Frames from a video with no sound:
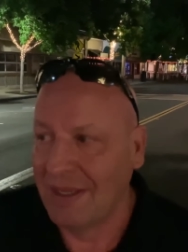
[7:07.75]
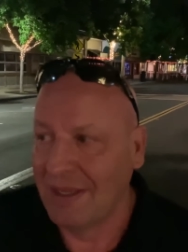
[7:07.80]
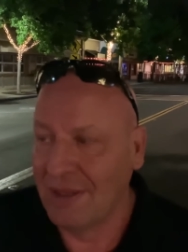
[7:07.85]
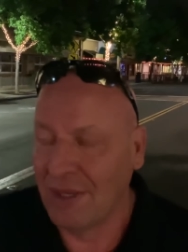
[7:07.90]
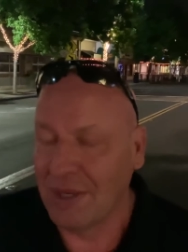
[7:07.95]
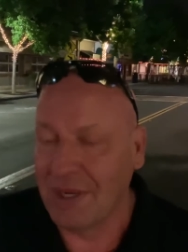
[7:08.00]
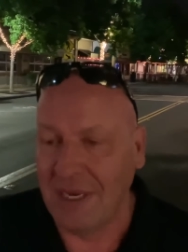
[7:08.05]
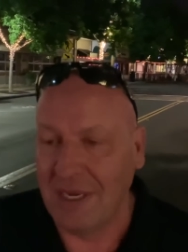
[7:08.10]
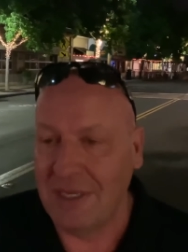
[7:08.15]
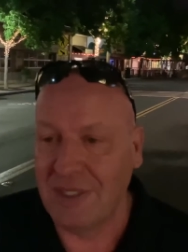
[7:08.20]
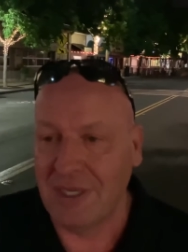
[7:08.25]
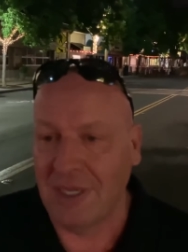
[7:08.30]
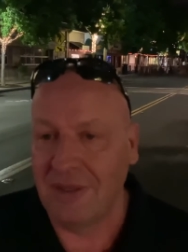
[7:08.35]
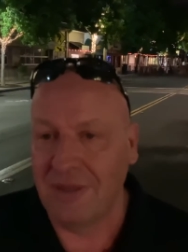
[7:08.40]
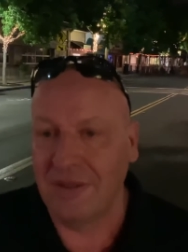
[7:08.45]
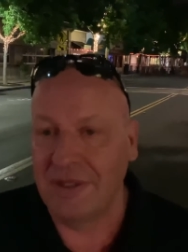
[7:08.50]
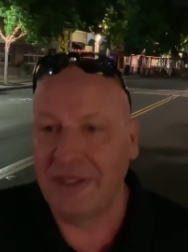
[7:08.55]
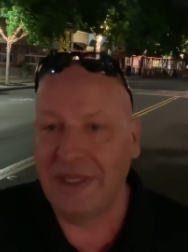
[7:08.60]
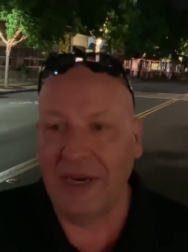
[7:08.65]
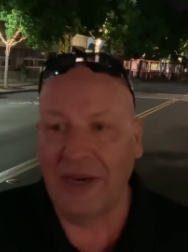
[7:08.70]
look at each other
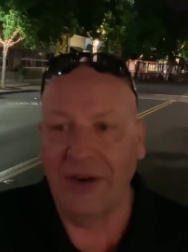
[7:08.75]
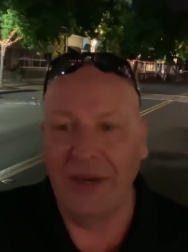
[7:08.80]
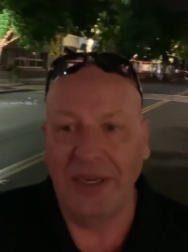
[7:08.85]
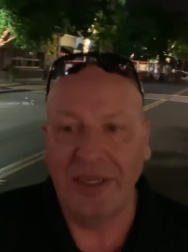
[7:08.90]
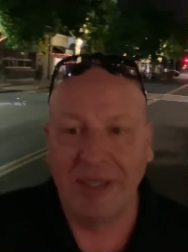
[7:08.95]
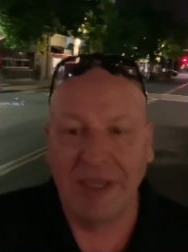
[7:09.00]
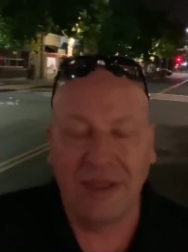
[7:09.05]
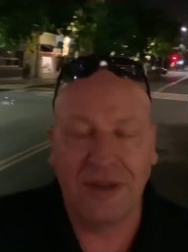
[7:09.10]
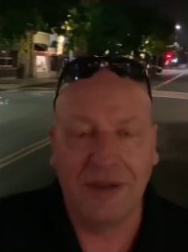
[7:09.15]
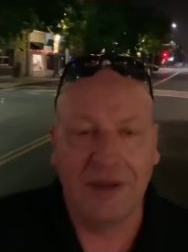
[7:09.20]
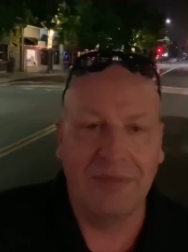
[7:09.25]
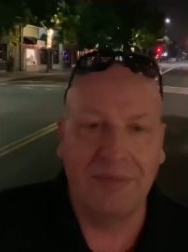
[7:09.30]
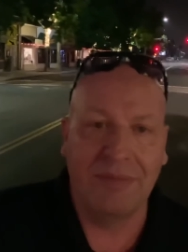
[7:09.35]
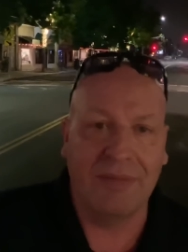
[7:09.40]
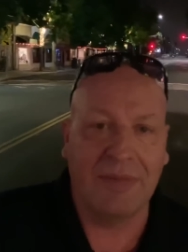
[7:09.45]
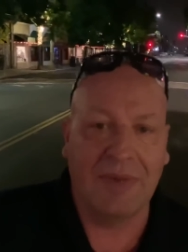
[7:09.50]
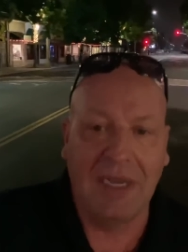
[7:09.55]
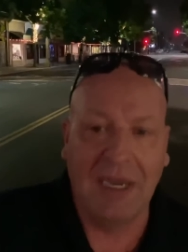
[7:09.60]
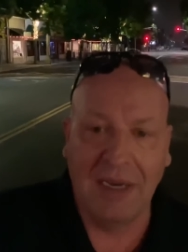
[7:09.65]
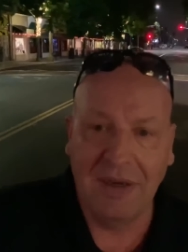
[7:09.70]
and stare at each other
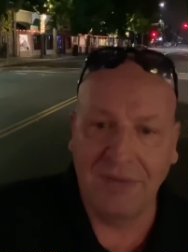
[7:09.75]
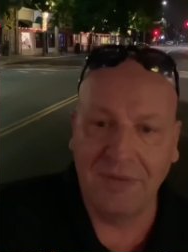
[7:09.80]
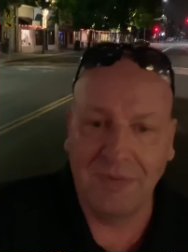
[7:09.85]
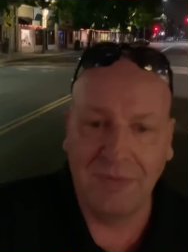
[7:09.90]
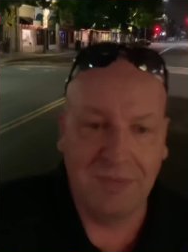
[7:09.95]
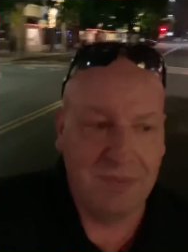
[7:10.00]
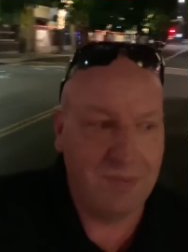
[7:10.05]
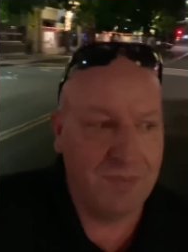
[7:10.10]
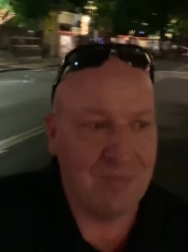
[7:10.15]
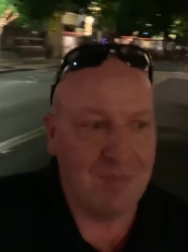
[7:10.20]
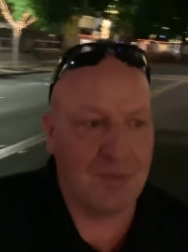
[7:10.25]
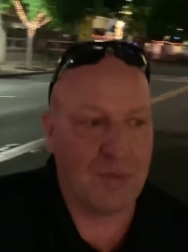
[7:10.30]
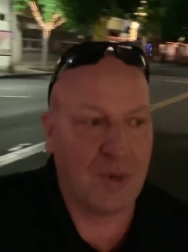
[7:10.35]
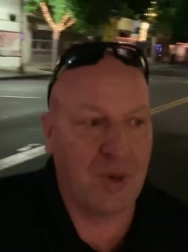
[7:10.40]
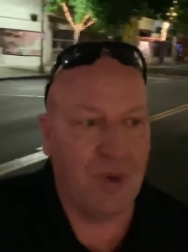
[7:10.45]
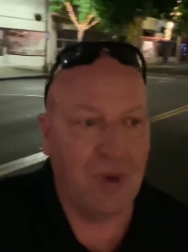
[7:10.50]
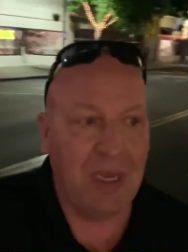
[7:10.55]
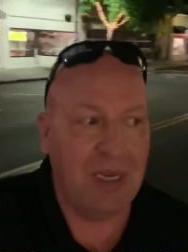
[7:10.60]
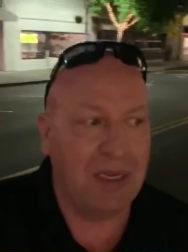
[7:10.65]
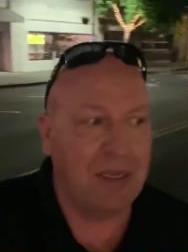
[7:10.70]
and kind of
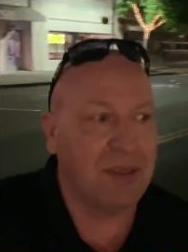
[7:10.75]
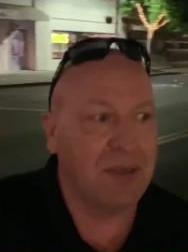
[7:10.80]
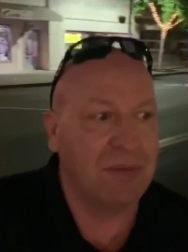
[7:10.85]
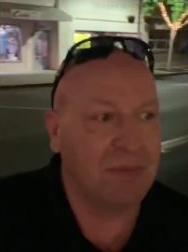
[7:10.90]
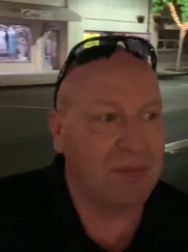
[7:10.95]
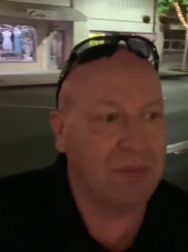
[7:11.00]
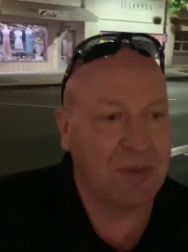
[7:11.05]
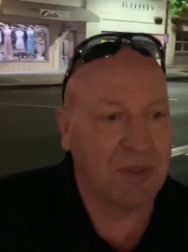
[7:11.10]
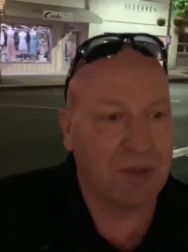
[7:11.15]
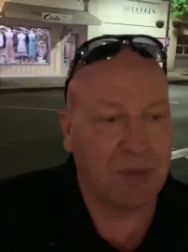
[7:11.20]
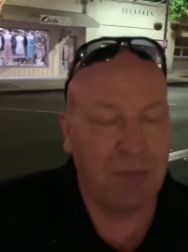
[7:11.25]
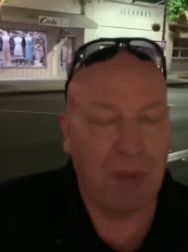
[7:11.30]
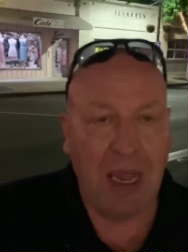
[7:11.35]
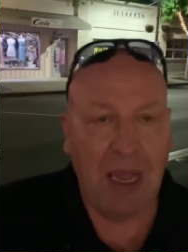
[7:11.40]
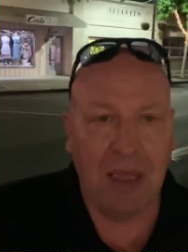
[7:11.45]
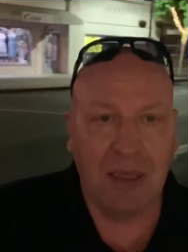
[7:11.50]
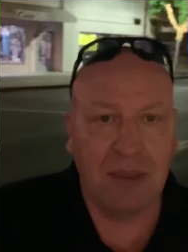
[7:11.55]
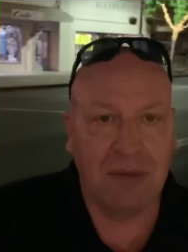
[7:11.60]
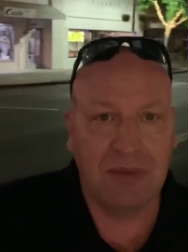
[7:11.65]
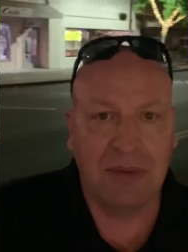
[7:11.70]
grin and
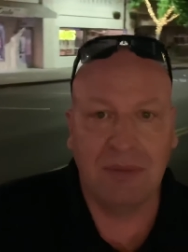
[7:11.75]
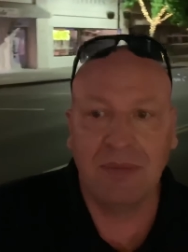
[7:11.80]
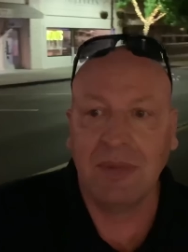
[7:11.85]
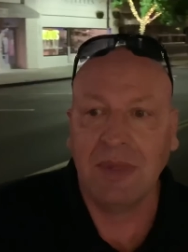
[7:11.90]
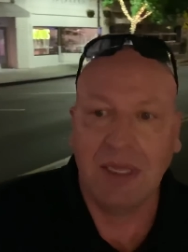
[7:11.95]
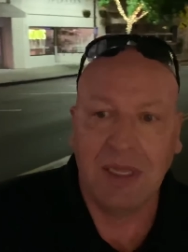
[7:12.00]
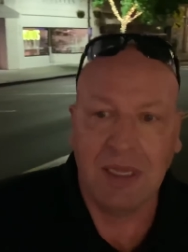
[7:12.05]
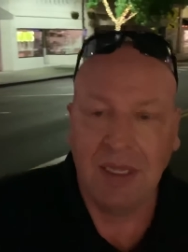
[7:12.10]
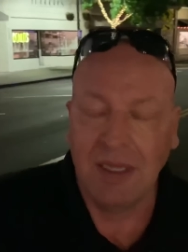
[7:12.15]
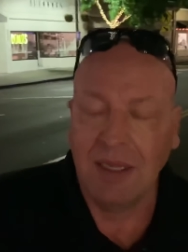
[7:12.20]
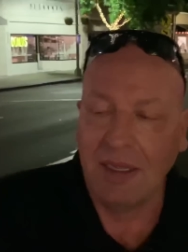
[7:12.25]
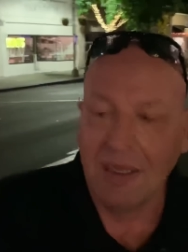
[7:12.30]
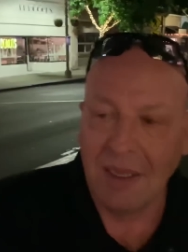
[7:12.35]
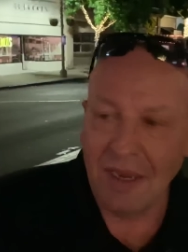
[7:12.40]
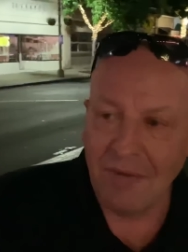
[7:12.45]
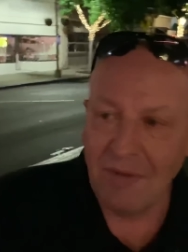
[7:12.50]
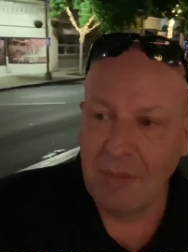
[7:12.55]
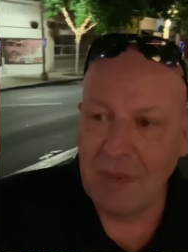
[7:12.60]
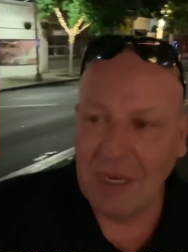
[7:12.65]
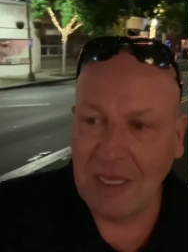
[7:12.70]
smile and
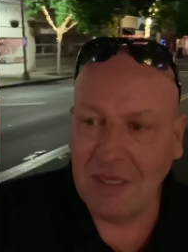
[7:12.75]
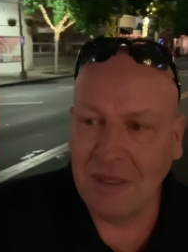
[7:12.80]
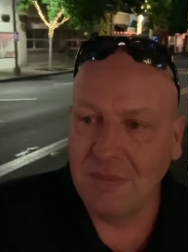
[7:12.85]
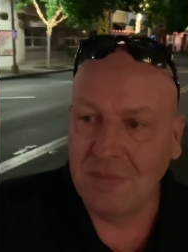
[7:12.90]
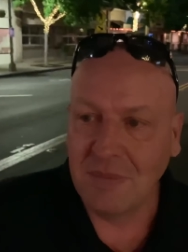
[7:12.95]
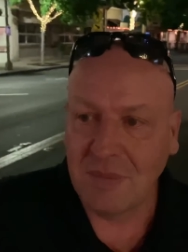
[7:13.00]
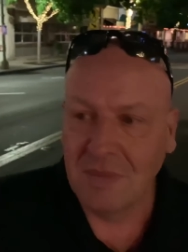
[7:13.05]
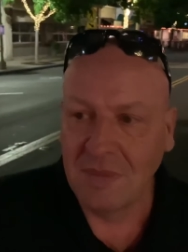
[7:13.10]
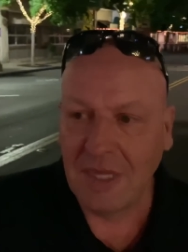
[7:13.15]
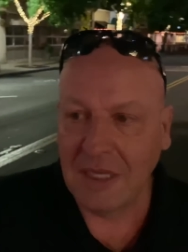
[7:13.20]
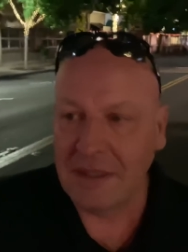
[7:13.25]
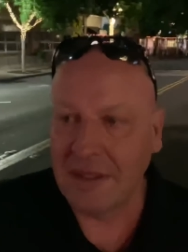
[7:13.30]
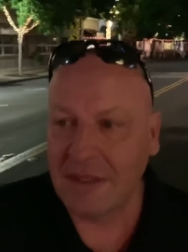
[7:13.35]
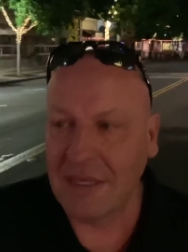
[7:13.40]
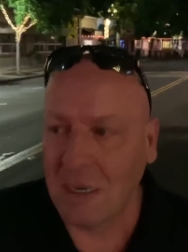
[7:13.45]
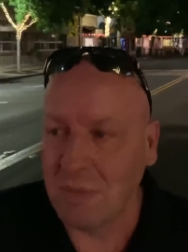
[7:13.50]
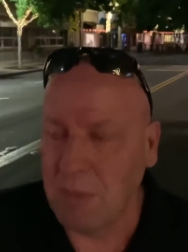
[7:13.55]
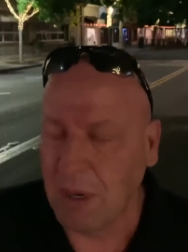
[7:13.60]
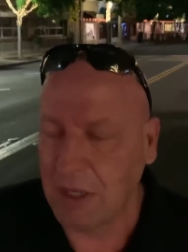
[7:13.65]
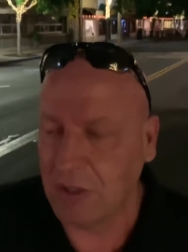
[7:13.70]
everybody think
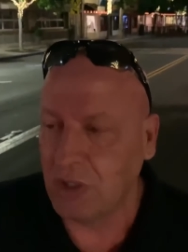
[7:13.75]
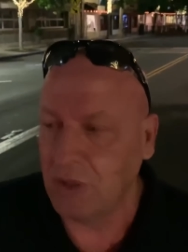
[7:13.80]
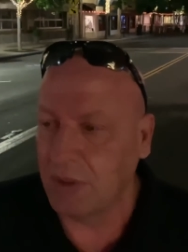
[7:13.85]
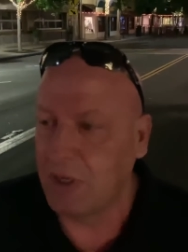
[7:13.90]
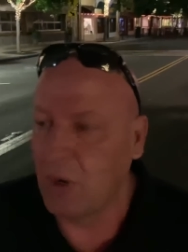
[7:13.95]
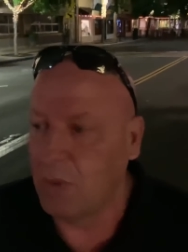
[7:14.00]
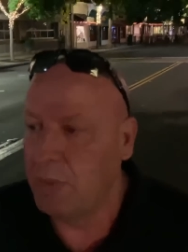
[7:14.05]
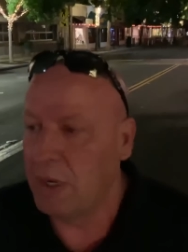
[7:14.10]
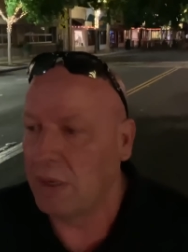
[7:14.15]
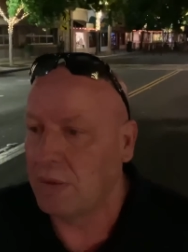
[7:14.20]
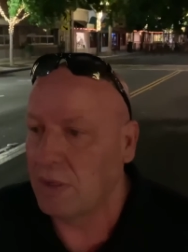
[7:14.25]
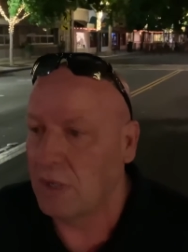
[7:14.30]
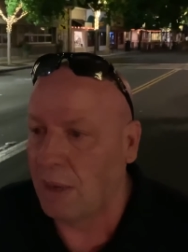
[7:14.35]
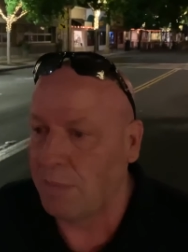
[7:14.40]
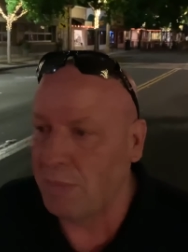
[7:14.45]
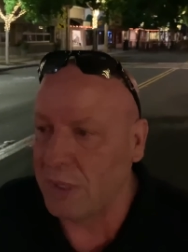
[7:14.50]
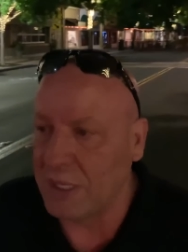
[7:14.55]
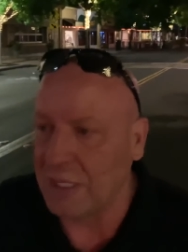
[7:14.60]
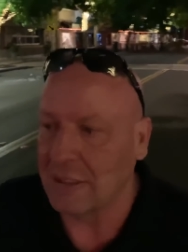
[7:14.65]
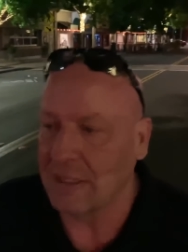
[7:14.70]
stock market should go
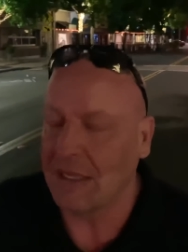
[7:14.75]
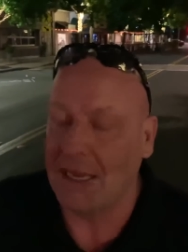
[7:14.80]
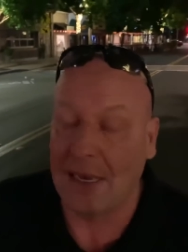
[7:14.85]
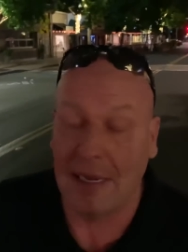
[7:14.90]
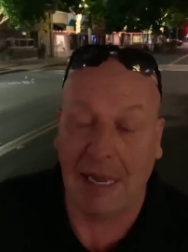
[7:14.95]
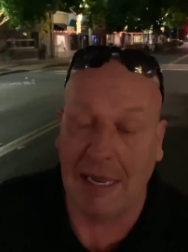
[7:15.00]
up because of that.